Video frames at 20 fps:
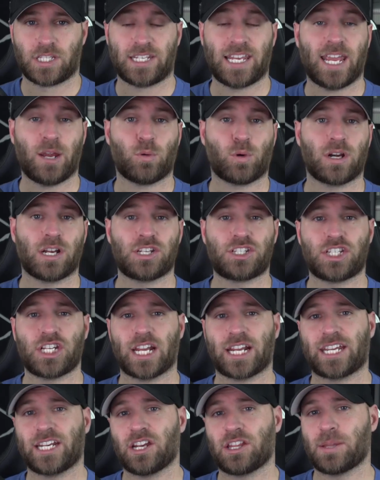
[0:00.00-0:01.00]
Today we're going to
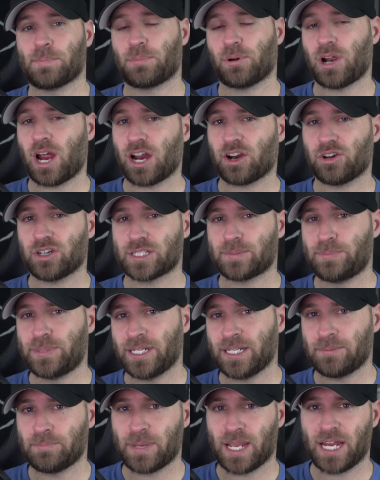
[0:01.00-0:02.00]
check in on the progress
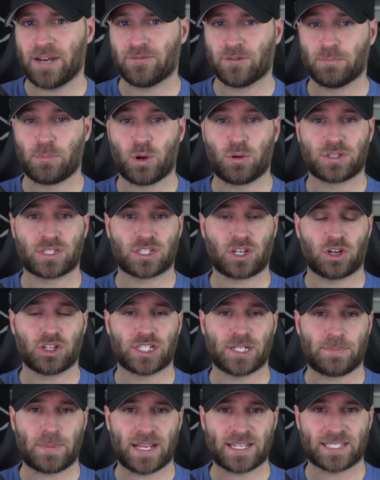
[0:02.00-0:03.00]
being made for both
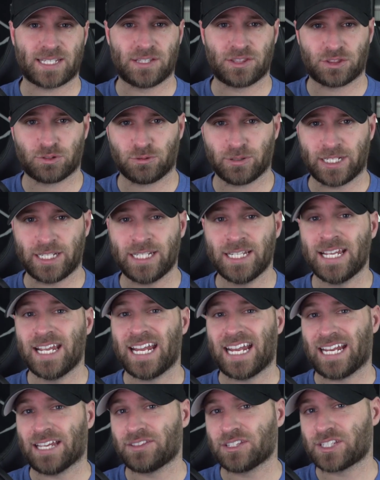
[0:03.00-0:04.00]
Starship SN3
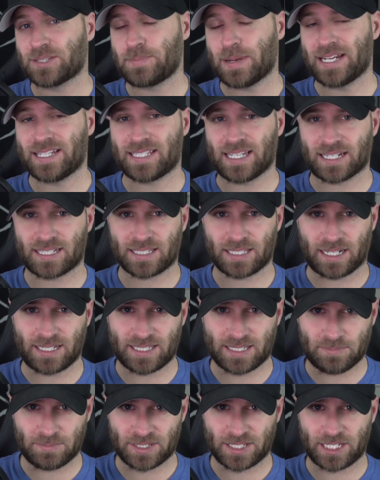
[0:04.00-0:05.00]
and the SpaceX
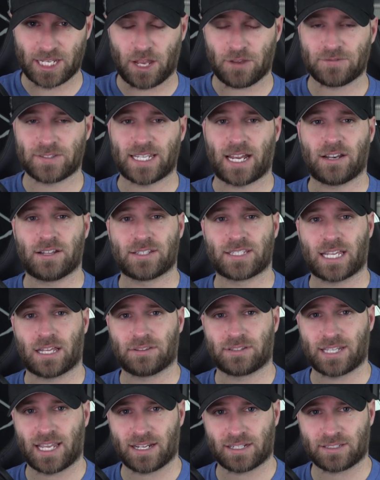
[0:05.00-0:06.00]
sites themselves down in
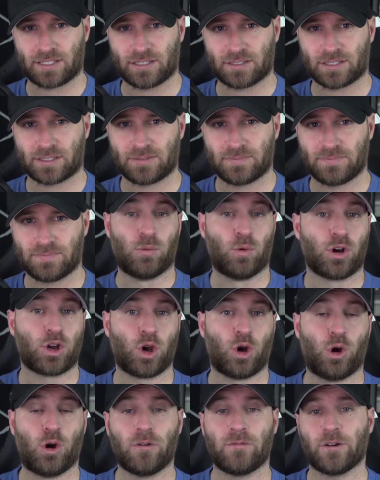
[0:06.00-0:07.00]
South Texas. Then we'll
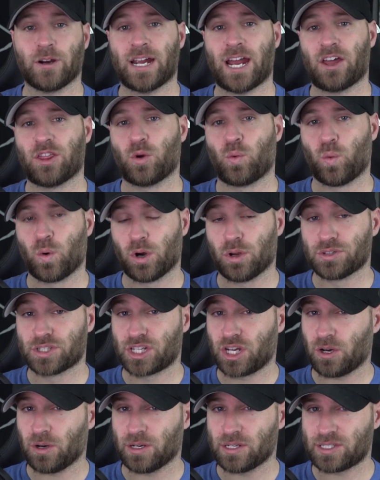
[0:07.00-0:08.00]
go over how the
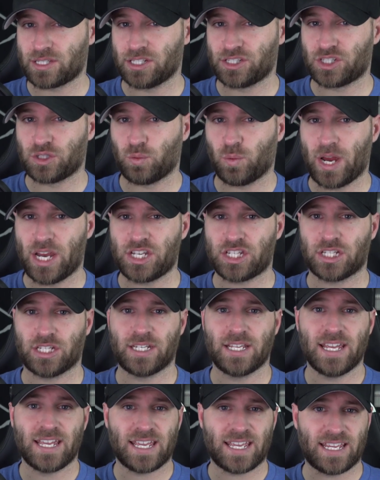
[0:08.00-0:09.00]
world's current
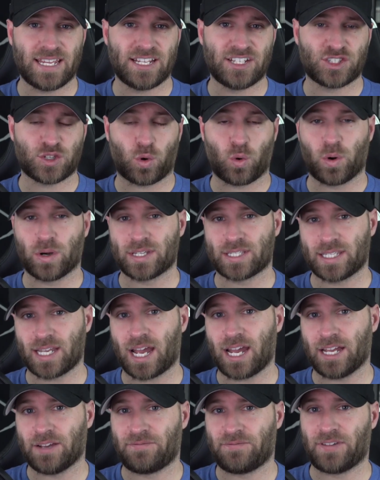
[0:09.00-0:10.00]
situation is or is
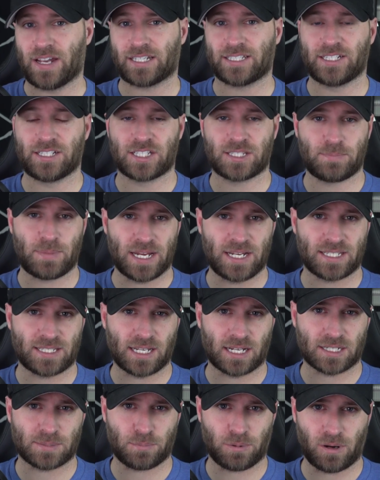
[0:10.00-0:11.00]
not affecting
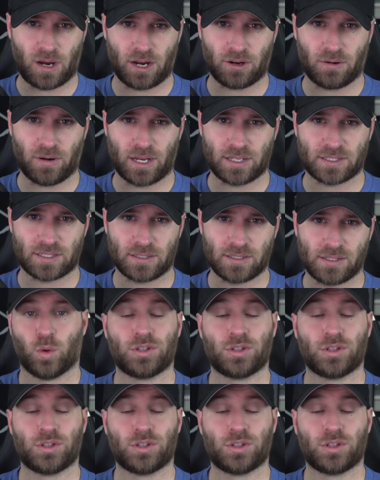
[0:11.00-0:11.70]
SpaceX progress.